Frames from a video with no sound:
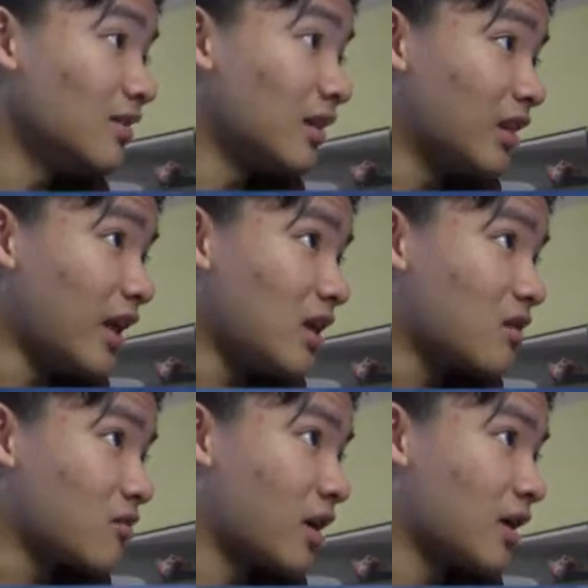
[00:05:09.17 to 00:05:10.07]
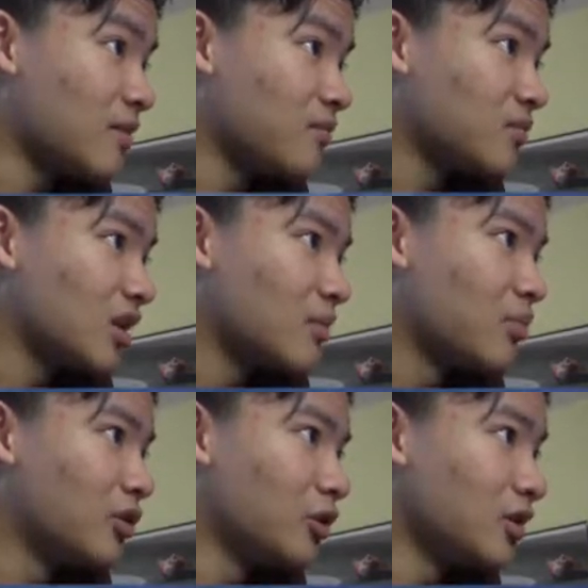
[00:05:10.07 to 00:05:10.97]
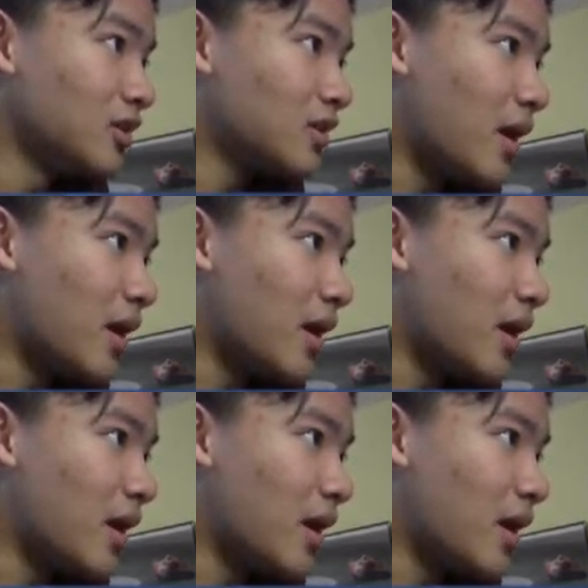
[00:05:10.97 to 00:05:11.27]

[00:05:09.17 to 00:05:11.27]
is a lake, right? But look at this